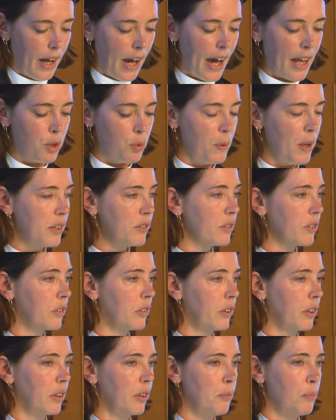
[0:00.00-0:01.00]
and
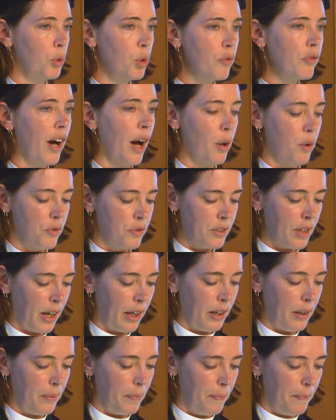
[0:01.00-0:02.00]
risks move out of
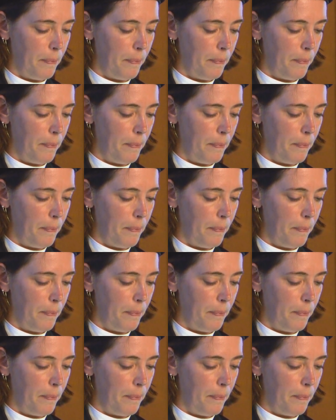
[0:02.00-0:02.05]
sight.